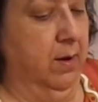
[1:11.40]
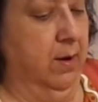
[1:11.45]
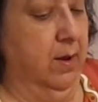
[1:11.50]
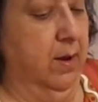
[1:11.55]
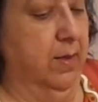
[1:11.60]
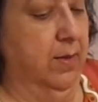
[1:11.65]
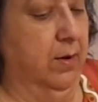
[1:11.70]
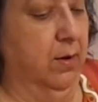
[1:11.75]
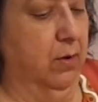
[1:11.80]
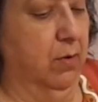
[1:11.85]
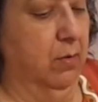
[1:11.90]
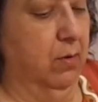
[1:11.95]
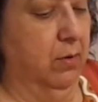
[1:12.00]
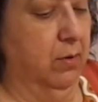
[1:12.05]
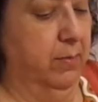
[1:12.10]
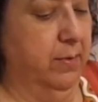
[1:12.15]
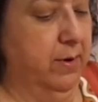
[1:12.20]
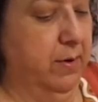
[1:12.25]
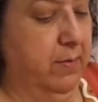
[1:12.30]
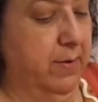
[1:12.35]
then go all
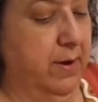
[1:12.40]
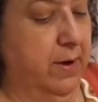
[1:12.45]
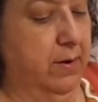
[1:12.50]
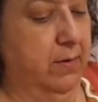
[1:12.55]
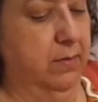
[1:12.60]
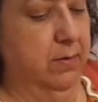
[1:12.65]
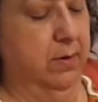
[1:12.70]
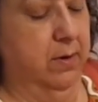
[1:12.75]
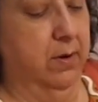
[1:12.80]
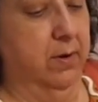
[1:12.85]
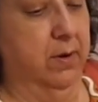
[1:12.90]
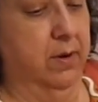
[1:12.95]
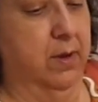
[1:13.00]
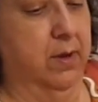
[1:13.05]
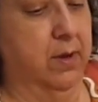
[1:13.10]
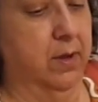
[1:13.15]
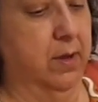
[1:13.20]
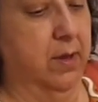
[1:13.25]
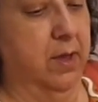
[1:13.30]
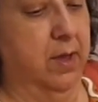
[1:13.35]
the way around.
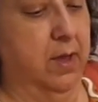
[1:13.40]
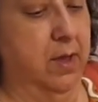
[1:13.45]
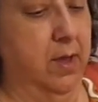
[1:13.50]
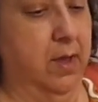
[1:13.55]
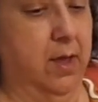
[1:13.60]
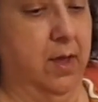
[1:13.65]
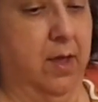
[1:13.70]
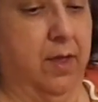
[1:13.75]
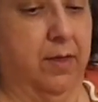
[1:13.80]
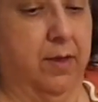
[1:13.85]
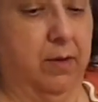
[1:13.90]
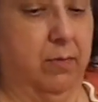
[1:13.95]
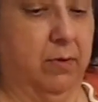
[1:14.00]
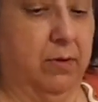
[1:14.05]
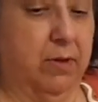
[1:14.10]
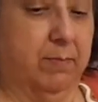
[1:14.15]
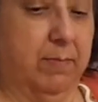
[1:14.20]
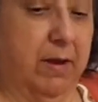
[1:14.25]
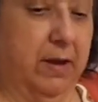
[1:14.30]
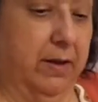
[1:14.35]
And then
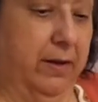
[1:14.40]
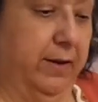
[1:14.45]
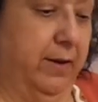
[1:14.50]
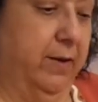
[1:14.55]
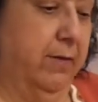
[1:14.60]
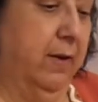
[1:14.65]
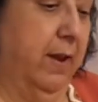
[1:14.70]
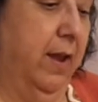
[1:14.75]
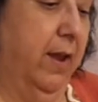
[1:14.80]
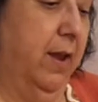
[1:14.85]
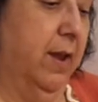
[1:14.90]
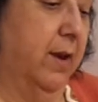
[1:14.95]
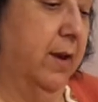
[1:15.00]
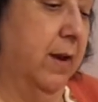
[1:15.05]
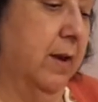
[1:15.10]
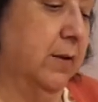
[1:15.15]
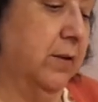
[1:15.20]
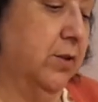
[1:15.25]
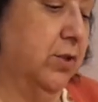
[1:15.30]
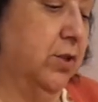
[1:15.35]
with my clean hand,
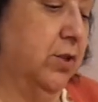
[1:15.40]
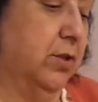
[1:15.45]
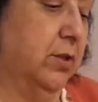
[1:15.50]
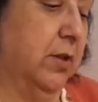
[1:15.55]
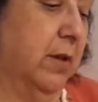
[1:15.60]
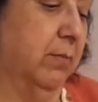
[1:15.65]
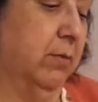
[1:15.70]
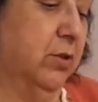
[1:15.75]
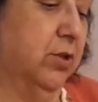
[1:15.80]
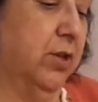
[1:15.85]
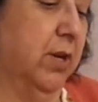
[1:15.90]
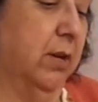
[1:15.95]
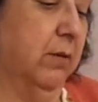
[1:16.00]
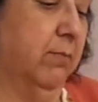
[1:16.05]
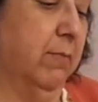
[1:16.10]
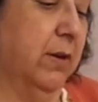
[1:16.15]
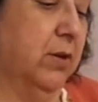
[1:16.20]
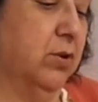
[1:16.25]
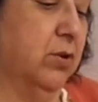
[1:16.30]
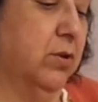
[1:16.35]
I double check,
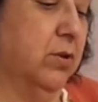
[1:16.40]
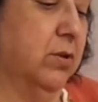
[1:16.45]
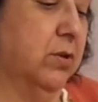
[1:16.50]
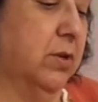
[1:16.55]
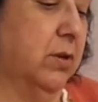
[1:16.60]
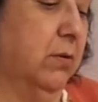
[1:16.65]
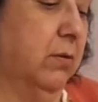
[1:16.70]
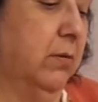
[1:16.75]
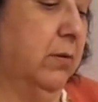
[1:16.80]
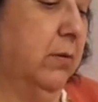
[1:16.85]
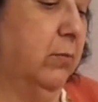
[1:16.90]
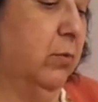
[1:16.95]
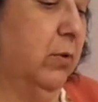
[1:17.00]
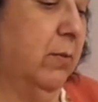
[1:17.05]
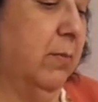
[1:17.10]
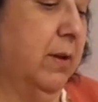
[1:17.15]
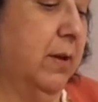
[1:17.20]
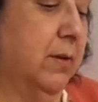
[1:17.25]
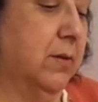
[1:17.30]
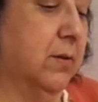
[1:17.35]
make sure there's no
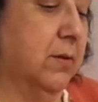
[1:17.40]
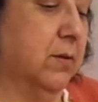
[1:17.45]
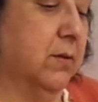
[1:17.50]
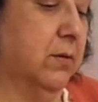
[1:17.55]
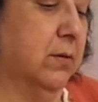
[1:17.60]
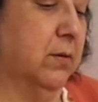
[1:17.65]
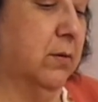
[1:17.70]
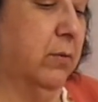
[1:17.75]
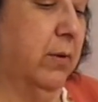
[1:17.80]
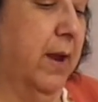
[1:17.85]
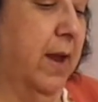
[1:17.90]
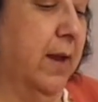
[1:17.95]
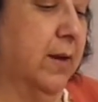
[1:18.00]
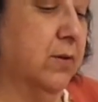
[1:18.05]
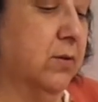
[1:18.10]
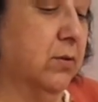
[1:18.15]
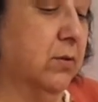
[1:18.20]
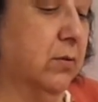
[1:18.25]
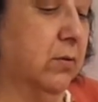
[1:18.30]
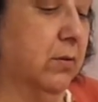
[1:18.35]
rivets,
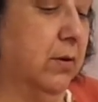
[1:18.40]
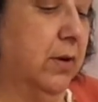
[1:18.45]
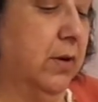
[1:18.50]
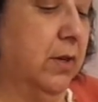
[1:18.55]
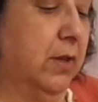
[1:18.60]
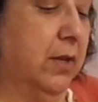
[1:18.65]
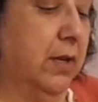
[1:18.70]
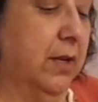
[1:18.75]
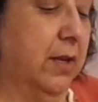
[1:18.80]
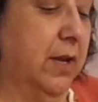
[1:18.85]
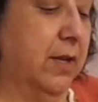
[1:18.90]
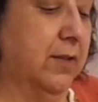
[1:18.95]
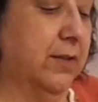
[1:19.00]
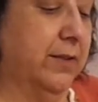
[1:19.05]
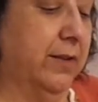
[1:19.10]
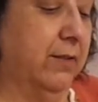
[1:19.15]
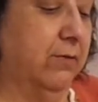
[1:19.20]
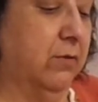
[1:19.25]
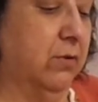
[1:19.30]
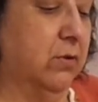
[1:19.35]
cracks, or anything like
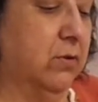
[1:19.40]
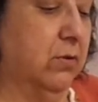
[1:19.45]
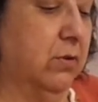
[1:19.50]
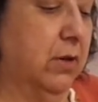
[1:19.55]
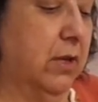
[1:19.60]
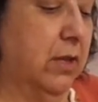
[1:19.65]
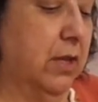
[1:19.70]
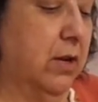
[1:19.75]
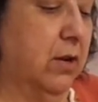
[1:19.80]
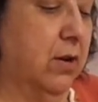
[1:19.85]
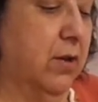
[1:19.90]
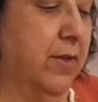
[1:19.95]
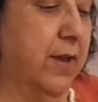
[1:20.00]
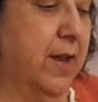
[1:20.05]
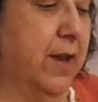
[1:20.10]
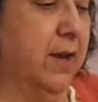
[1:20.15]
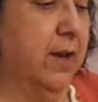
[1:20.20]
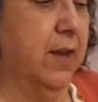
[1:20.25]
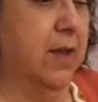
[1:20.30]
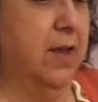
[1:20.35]
slivers or anything on
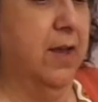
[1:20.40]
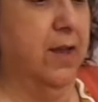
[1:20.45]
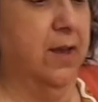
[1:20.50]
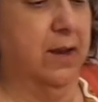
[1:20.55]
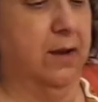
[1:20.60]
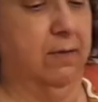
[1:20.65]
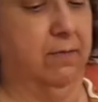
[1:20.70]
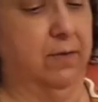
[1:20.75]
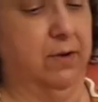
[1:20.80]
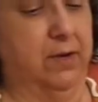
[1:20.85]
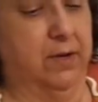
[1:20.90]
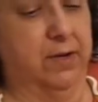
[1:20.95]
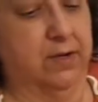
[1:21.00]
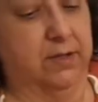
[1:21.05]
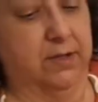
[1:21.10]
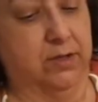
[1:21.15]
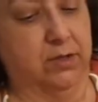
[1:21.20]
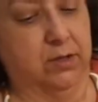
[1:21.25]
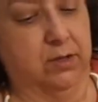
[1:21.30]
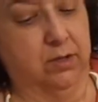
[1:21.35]
that. And if it is,
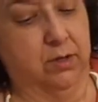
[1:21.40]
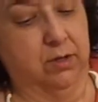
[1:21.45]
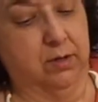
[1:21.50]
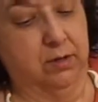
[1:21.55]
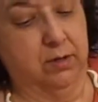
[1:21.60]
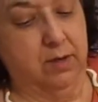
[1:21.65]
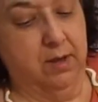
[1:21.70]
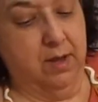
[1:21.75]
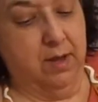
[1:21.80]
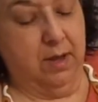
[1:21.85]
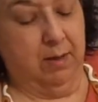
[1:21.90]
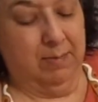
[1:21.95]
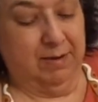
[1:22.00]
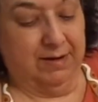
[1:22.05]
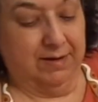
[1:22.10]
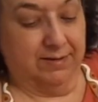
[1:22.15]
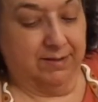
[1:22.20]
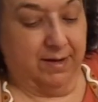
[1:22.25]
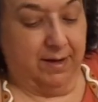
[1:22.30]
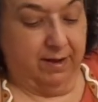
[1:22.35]
that's good,
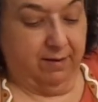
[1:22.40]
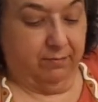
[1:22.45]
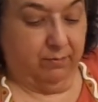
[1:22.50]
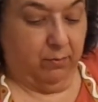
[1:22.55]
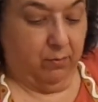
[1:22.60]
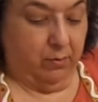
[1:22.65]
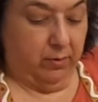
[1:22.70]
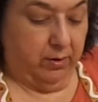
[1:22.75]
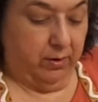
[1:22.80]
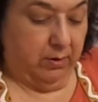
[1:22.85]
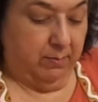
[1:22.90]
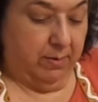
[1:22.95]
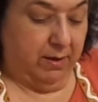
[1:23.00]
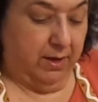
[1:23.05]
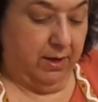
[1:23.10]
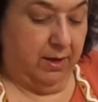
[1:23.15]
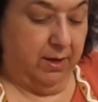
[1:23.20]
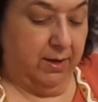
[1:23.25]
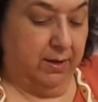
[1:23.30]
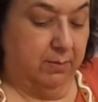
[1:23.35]
because I have oil in my
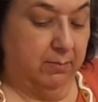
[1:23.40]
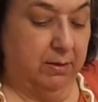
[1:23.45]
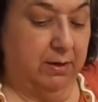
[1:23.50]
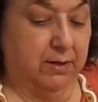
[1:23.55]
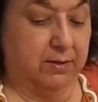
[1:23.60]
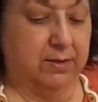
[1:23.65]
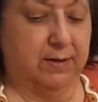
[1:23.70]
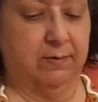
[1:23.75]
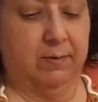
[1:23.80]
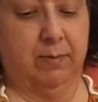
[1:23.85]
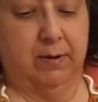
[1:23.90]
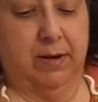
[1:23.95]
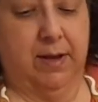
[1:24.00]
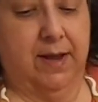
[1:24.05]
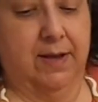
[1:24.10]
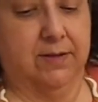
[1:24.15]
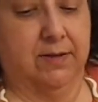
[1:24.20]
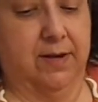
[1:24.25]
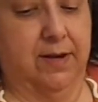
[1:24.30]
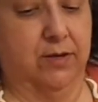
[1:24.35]
hand, because everybody
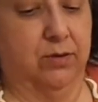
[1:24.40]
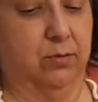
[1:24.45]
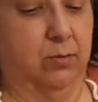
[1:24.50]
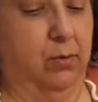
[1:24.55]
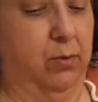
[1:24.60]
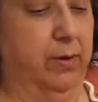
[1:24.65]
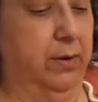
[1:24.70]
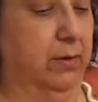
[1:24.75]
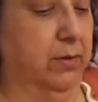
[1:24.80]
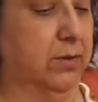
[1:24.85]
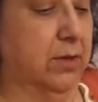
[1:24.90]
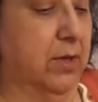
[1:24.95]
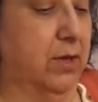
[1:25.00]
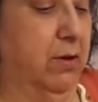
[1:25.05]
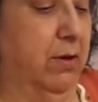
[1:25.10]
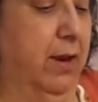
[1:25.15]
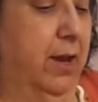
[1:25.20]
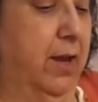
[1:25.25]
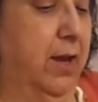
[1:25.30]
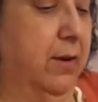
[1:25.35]
has natural oils in their
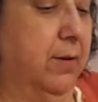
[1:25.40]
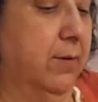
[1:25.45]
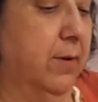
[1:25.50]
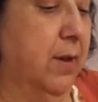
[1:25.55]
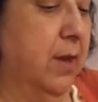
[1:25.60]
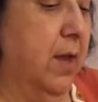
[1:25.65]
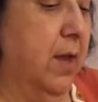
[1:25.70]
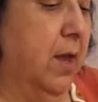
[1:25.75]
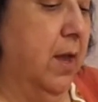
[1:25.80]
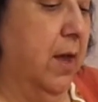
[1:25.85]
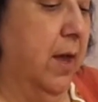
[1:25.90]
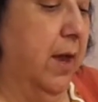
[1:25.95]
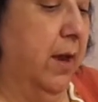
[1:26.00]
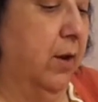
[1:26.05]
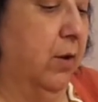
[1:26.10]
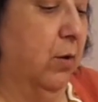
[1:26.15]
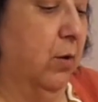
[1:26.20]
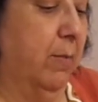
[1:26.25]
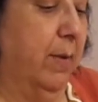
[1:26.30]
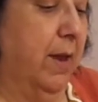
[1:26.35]
hand. I
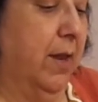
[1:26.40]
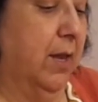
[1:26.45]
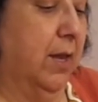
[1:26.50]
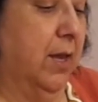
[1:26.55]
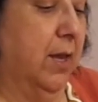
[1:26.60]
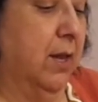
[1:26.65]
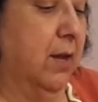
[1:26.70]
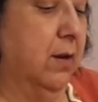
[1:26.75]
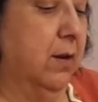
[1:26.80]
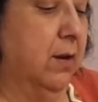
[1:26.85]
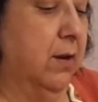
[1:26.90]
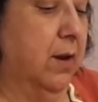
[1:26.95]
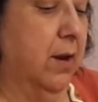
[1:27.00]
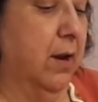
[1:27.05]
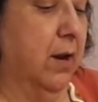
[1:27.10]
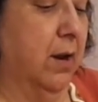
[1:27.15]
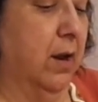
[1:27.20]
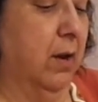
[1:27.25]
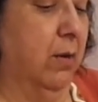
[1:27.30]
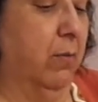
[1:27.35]
go back in
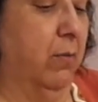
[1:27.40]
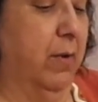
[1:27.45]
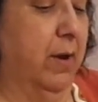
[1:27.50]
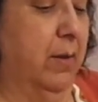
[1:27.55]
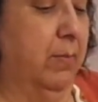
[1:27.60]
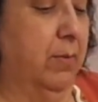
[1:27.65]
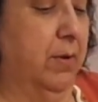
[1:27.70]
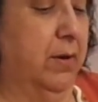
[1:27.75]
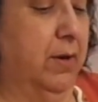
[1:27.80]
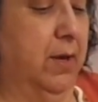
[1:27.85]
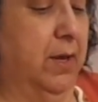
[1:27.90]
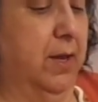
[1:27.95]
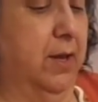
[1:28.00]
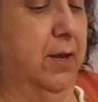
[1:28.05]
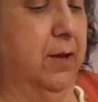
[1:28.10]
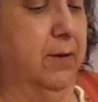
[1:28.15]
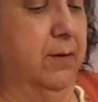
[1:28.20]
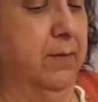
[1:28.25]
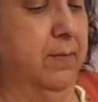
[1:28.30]
and I wipe it again.